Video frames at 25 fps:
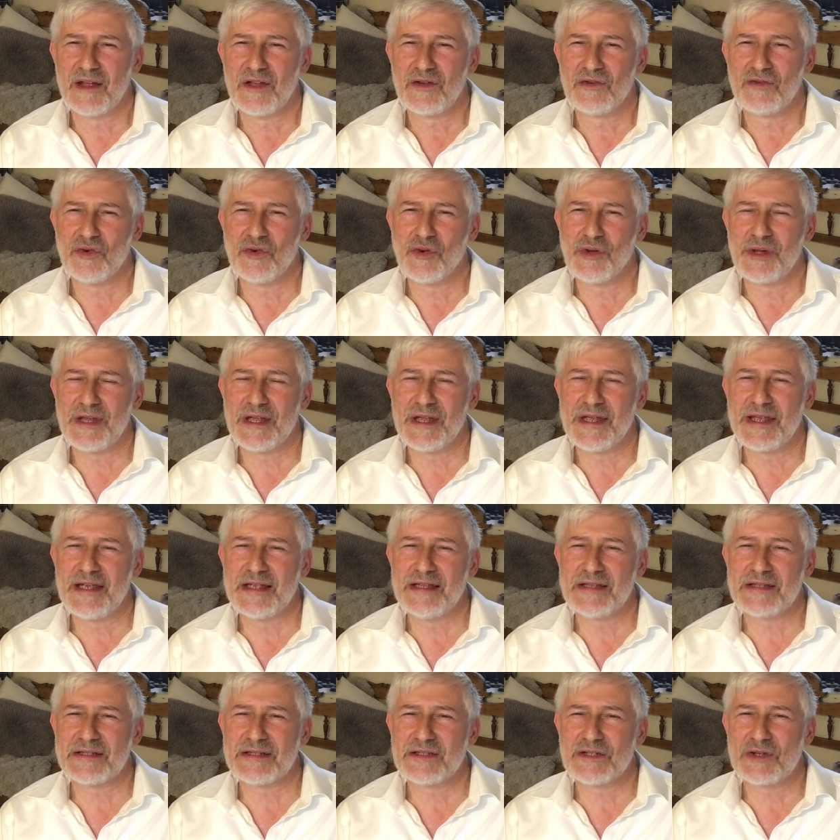truly
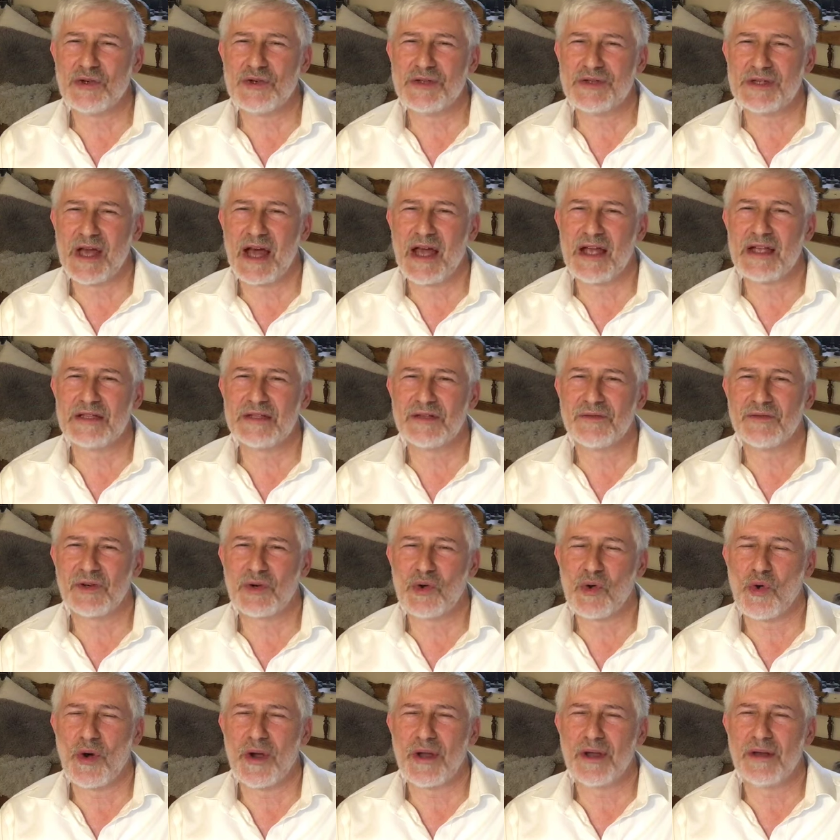is two sides of a
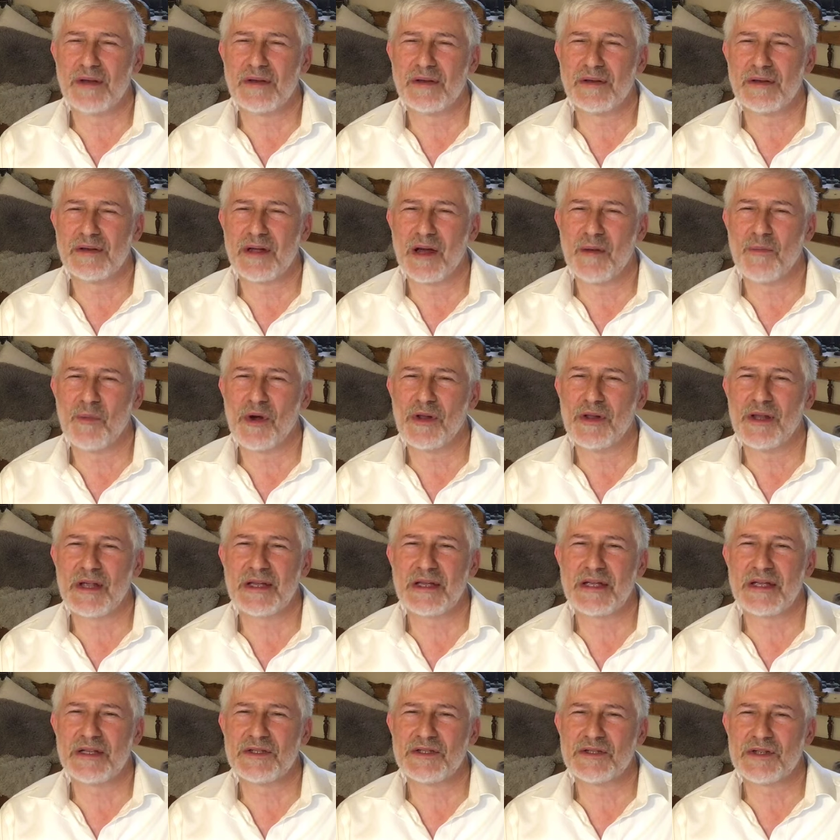coin,
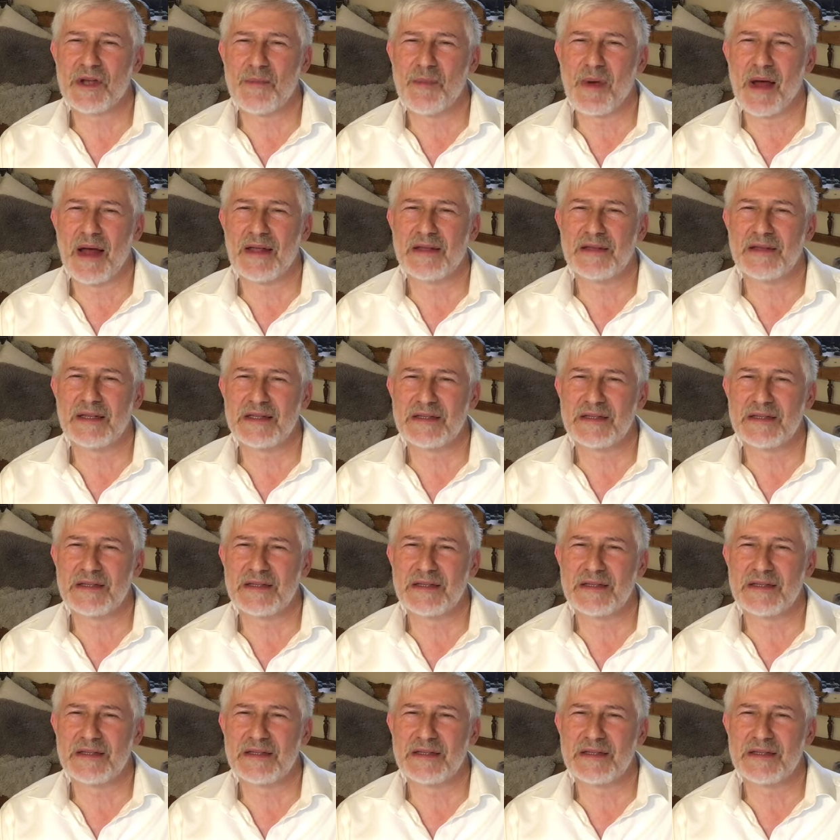Amalek and Shabbat.